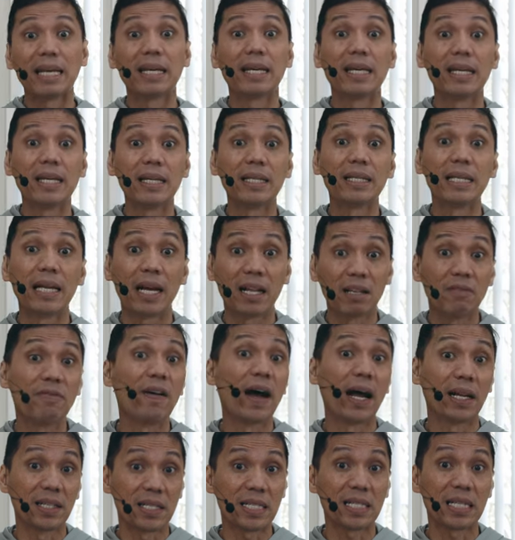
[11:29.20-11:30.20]
in the
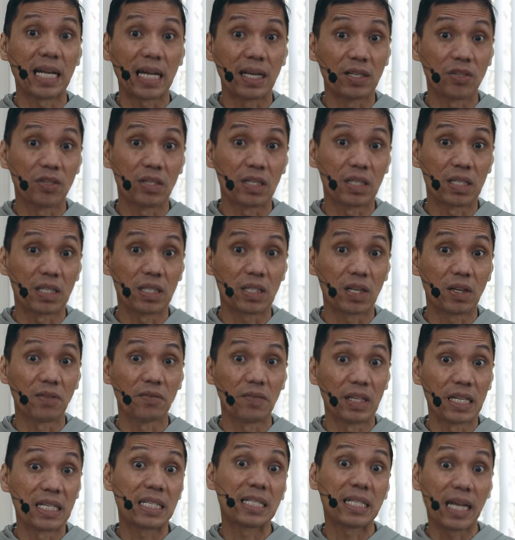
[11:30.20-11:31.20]
advanced stages
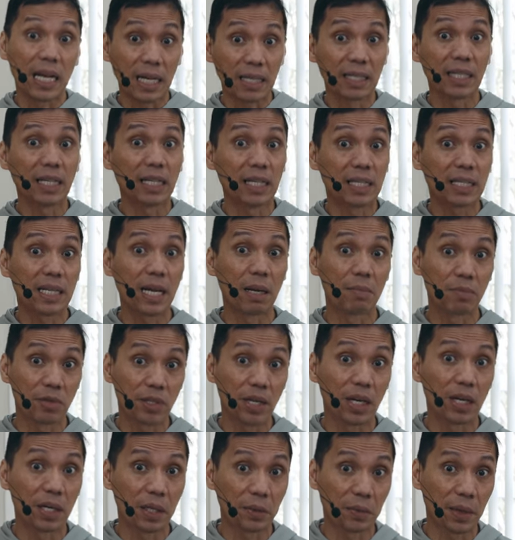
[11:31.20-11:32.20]
of this techniques I'm
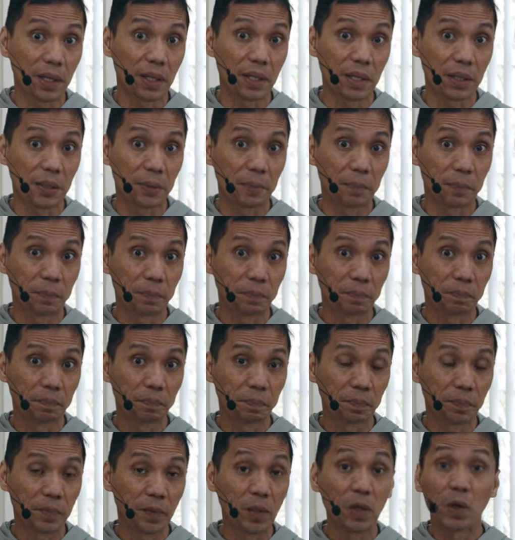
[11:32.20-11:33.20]
sharing with you.
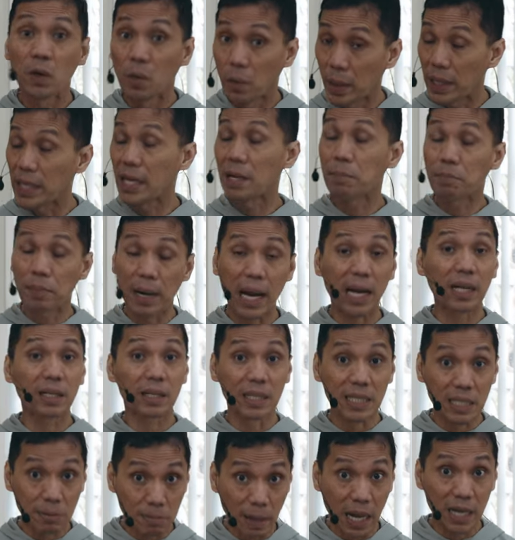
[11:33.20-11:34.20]
When I
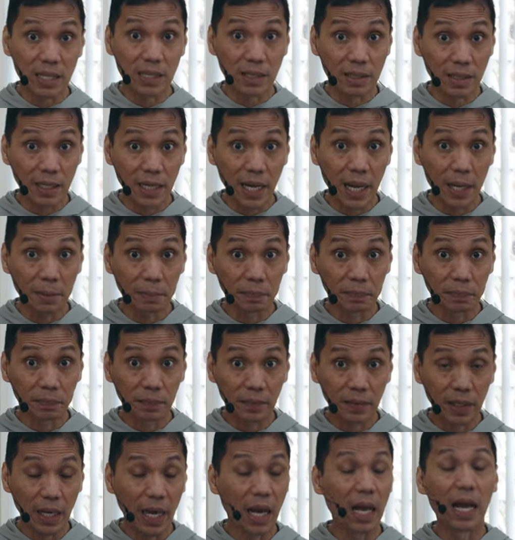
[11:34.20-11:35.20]
practice Bhastrika,
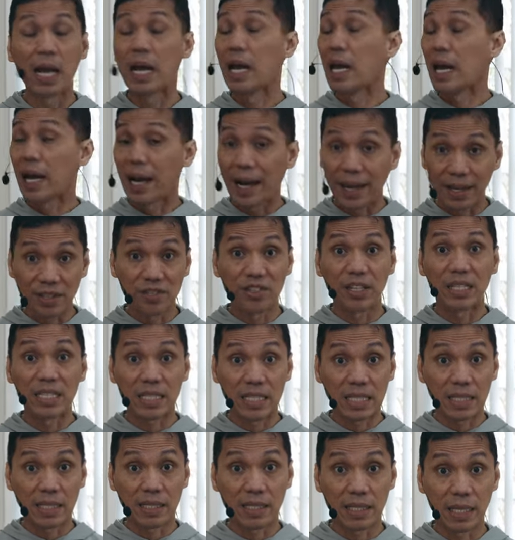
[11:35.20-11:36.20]
yeah, I just
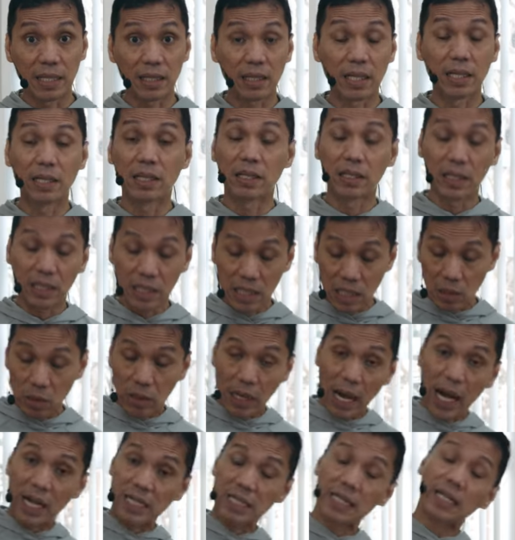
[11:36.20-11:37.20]
sit in the
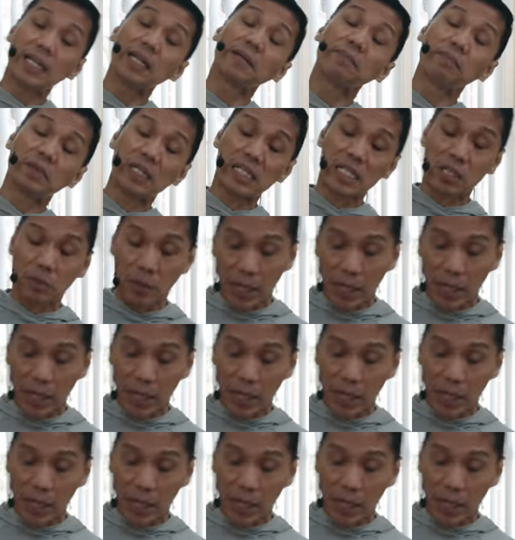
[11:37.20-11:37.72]
Sukhasana, this